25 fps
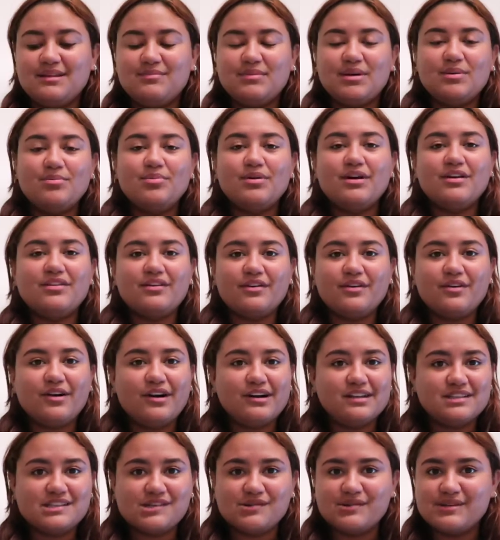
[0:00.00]
and my brother
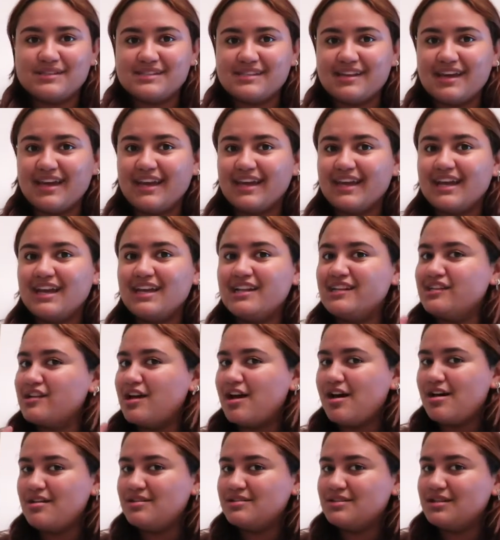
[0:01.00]
also was like,
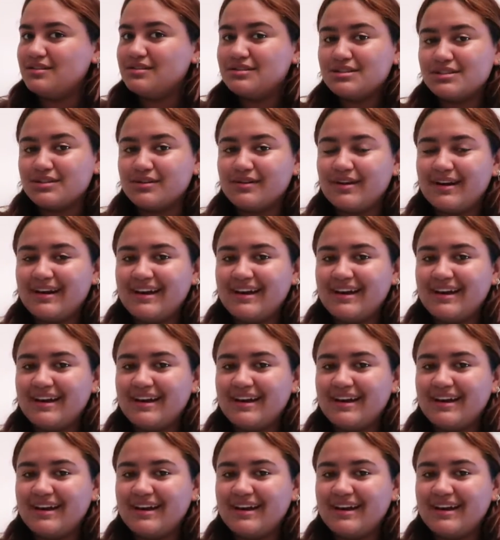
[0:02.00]
no, don't do